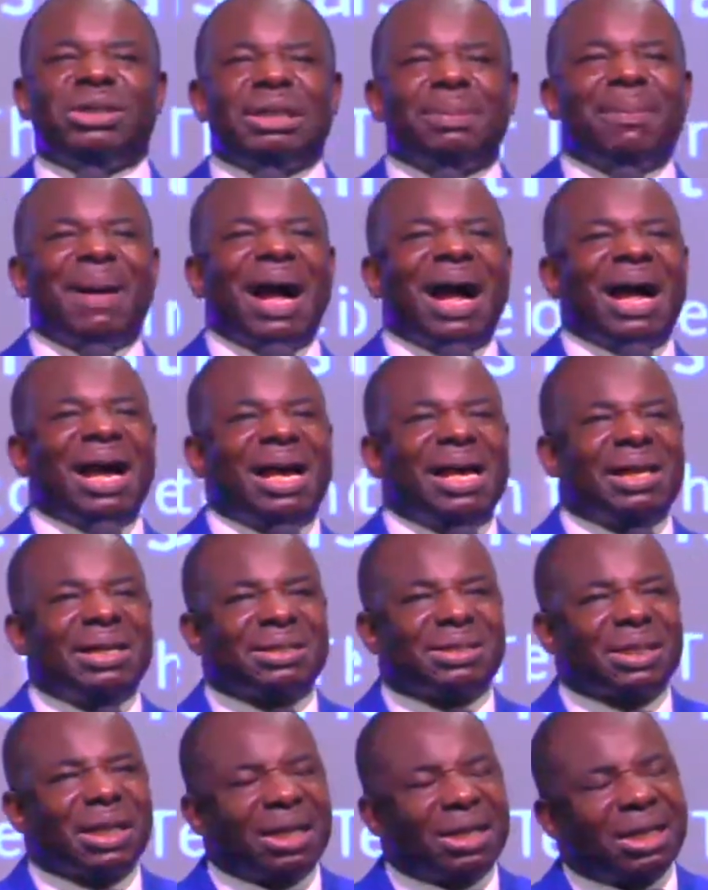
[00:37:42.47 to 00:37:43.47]

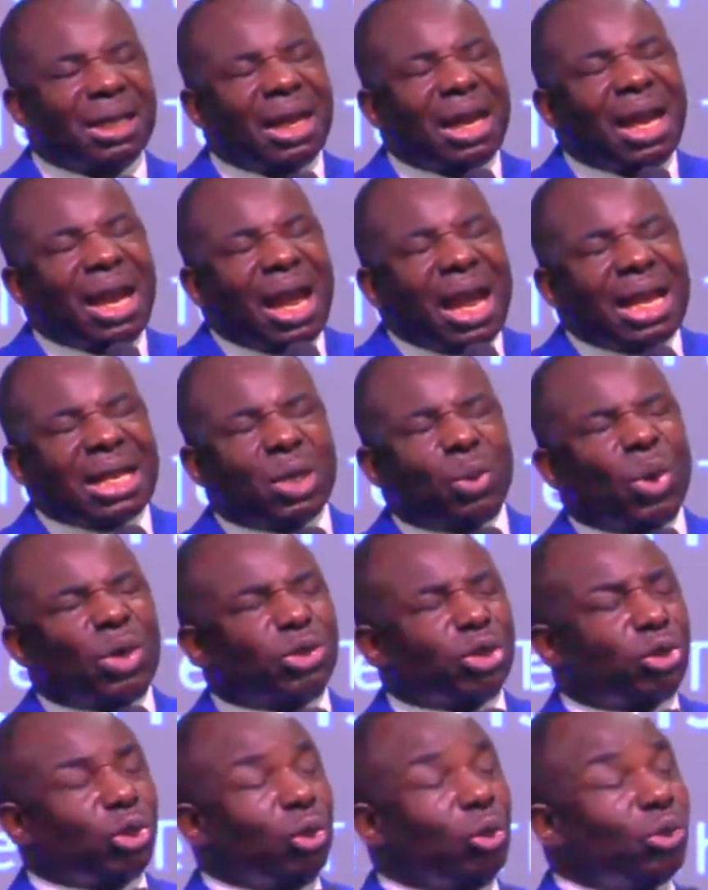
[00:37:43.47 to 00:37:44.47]
demise and they want
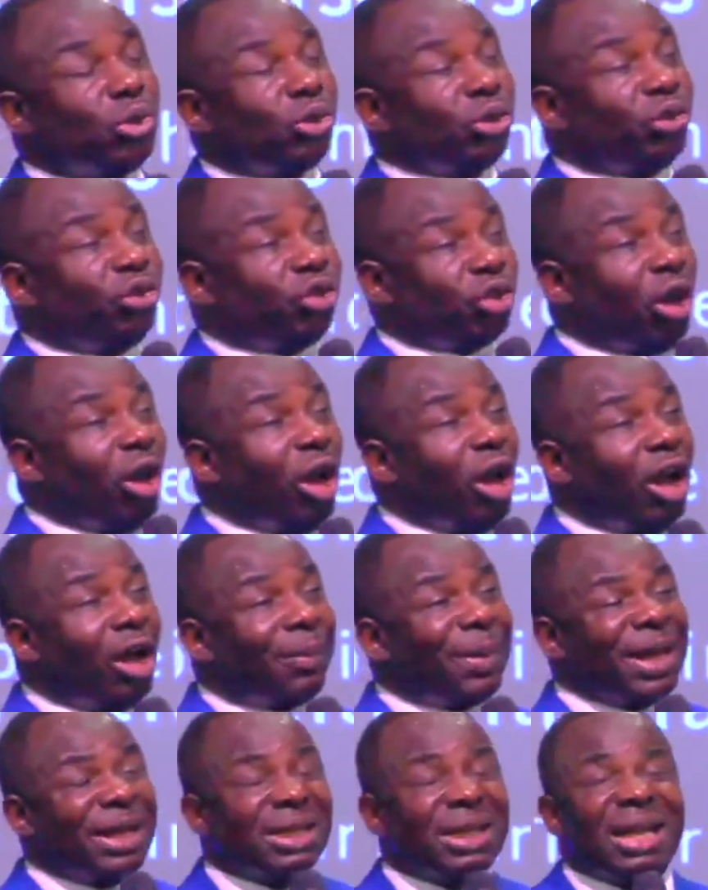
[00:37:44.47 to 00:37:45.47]
you to lose your
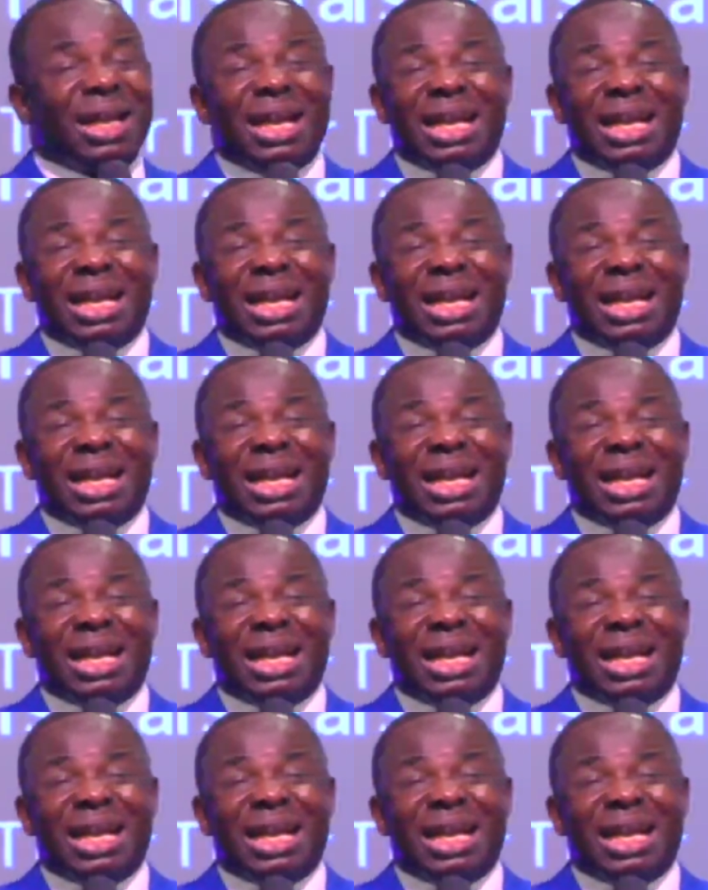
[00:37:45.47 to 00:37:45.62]
job and